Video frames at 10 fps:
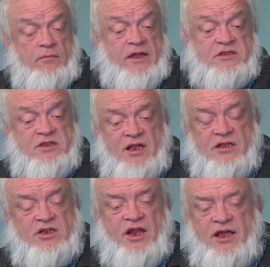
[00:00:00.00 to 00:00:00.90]
it's,
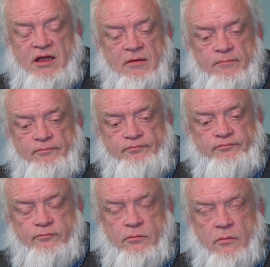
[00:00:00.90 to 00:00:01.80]
it's like
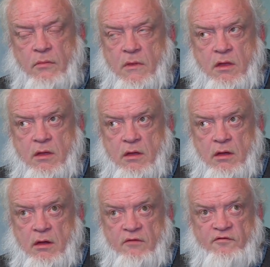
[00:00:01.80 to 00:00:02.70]

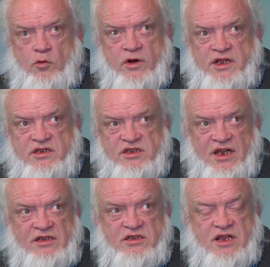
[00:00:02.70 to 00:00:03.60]

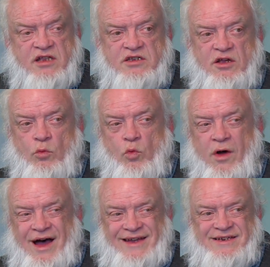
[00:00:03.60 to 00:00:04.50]
46 cents a
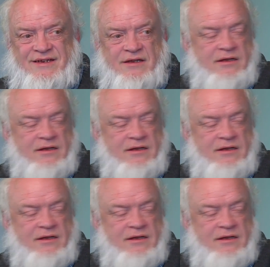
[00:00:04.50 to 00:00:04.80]
watt